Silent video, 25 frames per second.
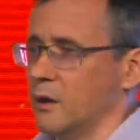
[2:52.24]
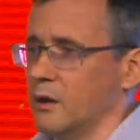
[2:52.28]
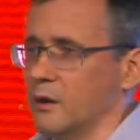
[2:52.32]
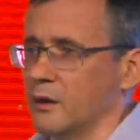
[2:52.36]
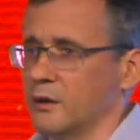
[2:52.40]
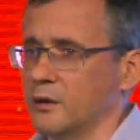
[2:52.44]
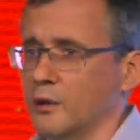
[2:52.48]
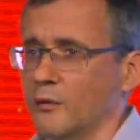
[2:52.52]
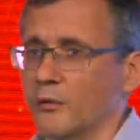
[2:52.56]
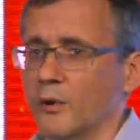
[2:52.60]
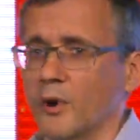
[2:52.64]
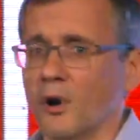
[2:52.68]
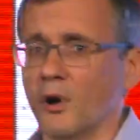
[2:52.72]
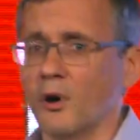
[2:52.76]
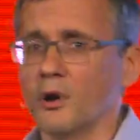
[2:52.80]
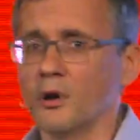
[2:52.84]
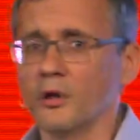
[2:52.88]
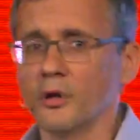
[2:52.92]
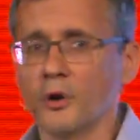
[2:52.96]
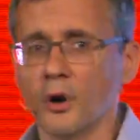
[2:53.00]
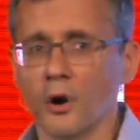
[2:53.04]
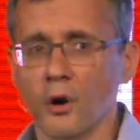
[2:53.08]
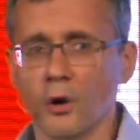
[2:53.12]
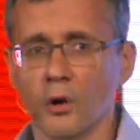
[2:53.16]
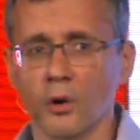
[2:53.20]
So we all
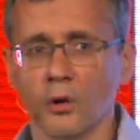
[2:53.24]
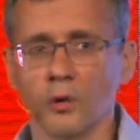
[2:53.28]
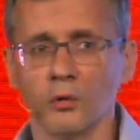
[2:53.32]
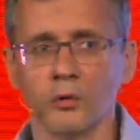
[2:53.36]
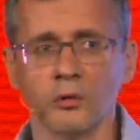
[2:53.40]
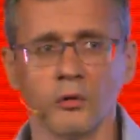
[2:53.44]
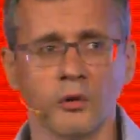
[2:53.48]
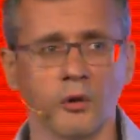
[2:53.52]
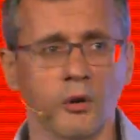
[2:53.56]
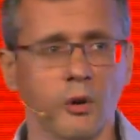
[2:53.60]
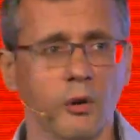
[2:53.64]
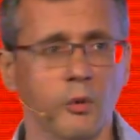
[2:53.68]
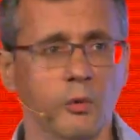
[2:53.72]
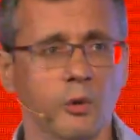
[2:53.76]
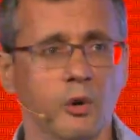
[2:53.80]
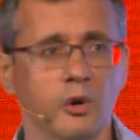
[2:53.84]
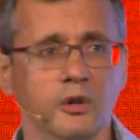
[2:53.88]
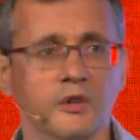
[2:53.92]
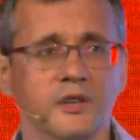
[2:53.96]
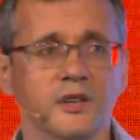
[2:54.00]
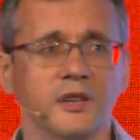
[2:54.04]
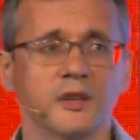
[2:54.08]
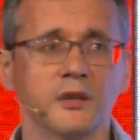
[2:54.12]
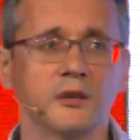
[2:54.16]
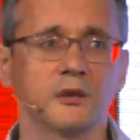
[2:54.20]
know
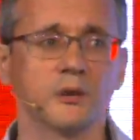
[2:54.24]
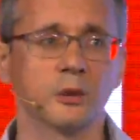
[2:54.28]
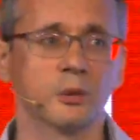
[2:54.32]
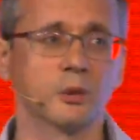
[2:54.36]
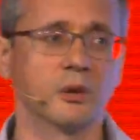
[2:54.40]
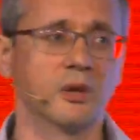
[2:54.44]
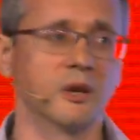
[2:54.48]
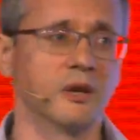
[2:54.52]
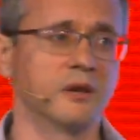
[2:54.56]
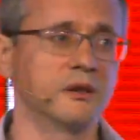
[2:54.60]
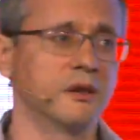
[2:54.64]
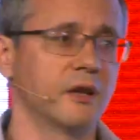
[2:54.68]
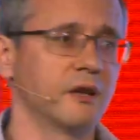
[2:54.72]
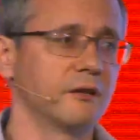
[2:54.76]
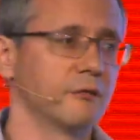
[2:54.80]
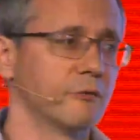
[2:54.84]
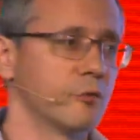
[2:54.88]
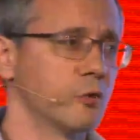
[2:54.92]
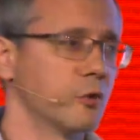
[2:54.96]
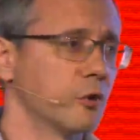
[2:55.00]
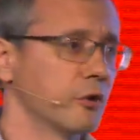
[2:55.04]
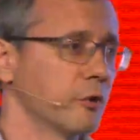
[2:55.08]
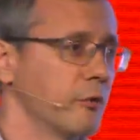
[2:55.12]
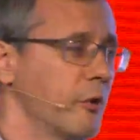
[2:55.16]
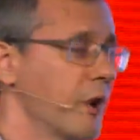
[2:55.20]
what Internet and
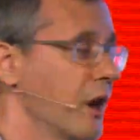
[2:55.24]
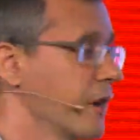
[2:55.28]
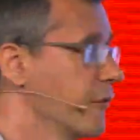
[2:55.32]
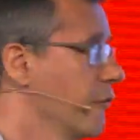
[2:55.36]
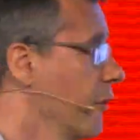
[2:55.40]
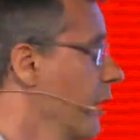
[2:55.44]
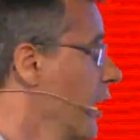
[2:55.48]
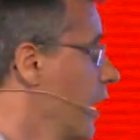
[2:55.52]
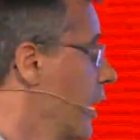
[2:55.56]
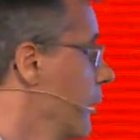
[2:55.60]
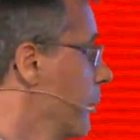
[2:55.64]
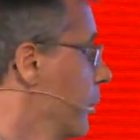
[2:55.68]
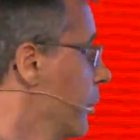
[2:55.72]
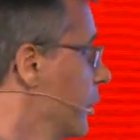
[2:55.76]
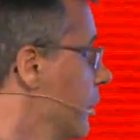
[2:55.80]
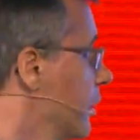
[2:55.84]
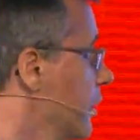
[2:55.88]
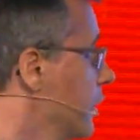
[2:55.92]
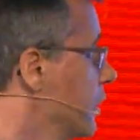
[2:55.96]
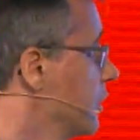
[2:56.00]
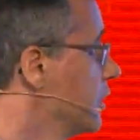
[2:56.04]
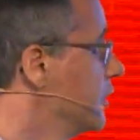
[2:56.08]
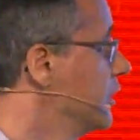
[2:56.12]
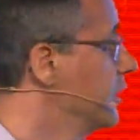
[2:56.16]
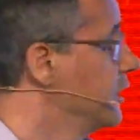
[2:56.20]
World Wide Web
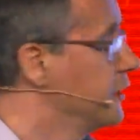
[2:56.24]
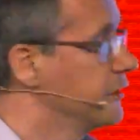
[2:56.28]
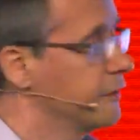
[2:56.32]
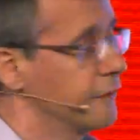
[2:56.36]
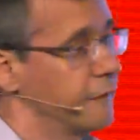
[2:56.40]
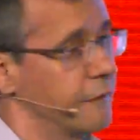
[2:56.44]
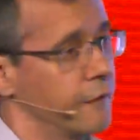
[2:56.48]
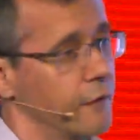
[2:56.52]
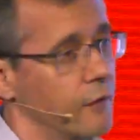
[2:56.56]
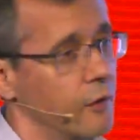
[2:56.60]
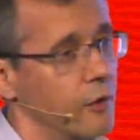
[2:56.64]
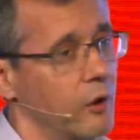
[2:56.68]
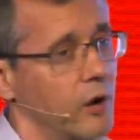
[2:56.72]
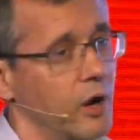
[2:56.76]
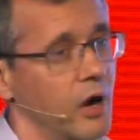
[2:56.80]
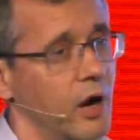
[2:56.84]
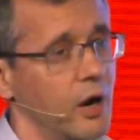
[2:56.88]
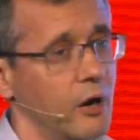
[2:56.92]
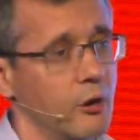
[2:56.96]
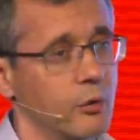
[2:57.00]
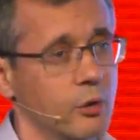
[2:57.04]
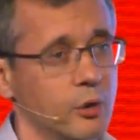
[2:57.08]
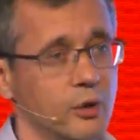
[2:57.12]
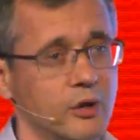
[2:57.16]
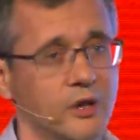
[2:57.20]
did for
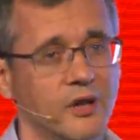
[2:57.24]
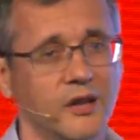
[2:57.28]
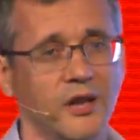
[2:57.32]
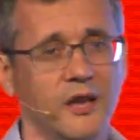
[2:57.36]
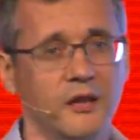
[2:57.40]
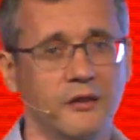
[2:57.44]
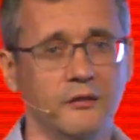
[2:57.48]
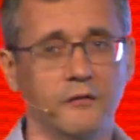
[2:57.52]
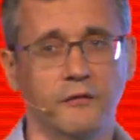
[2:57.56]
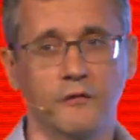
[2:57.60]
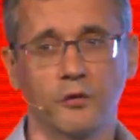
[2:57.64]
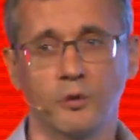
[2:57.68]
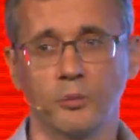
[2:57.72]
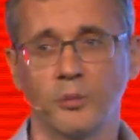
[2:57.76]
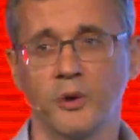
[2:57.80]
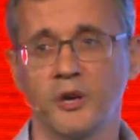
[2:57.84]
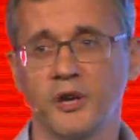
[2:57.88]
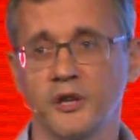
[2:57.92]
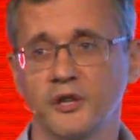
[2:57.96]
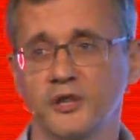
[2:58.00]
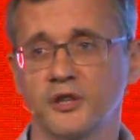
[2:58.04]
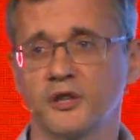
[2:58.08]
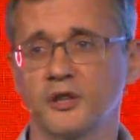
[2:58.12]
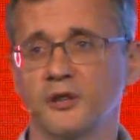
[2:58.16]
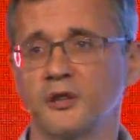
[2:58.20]
our
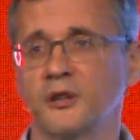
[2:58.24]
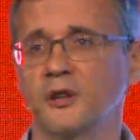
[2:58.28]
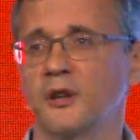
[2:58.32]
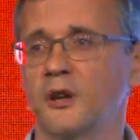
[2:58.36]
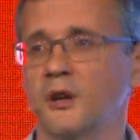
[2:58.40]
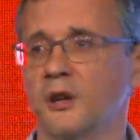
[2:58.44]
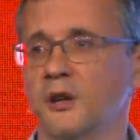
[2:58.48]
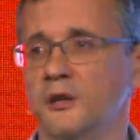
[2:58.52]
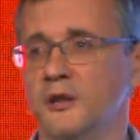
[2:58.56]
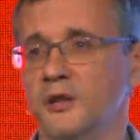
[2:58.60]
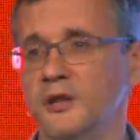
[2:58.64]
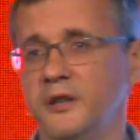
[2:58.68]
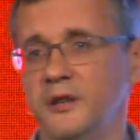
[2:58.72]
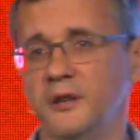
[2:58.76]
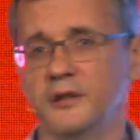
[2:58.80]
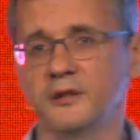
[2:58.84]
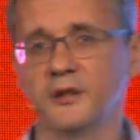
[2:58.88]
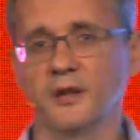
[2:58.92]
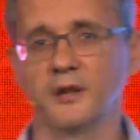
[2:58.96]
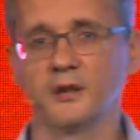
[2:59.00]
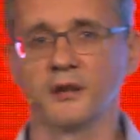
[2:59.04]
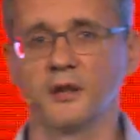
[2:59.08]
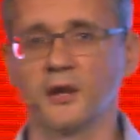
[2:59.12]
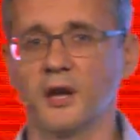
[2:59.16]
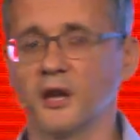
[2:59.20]
information needs
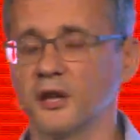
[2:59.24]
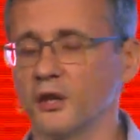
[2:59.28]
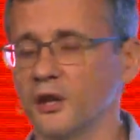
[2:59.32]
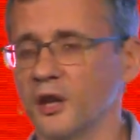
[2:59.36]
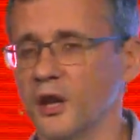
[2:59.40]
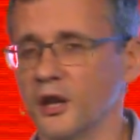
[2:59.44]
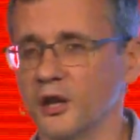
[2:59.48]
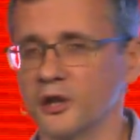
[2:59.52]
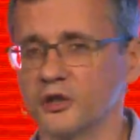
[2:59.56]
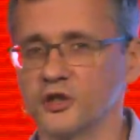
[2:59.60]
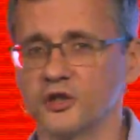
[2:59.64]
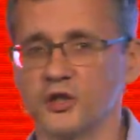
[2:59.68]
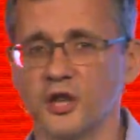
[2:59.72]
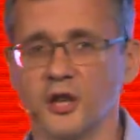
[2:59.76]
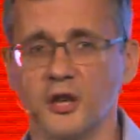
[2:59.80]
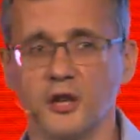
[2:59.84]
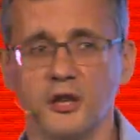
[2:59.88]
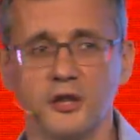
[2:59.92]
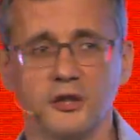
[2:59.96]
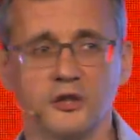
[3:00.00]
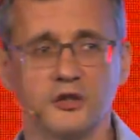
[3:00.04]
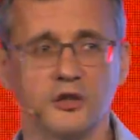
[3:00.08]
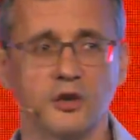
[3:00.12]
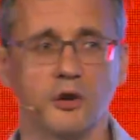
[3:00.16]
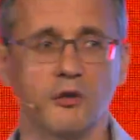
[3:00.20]
and
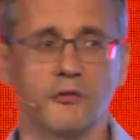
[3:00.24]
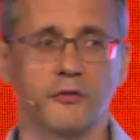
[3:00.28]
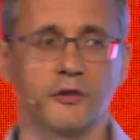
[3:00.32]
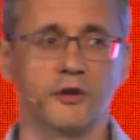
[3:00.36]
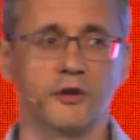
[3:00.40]
exchange of